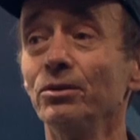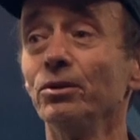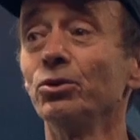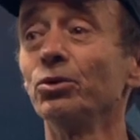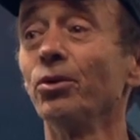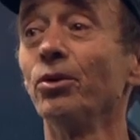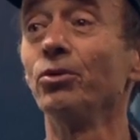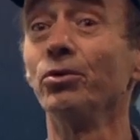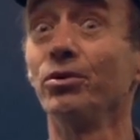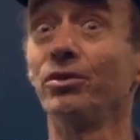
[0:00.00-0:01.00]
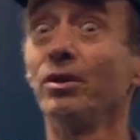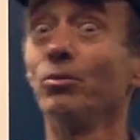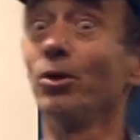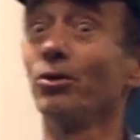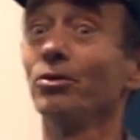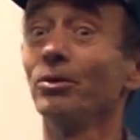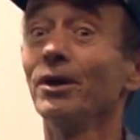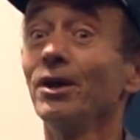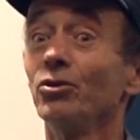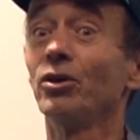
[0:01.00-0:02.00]
You know, you saw those who just didn't want to
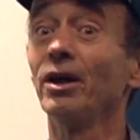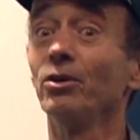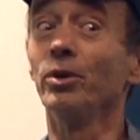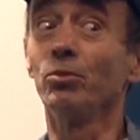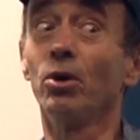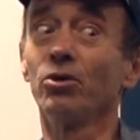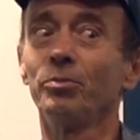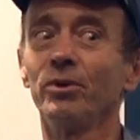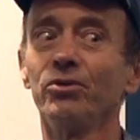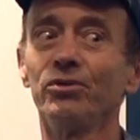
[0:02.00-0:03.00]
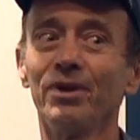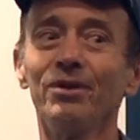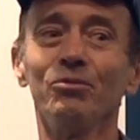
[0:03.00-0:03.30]
say who it was because they,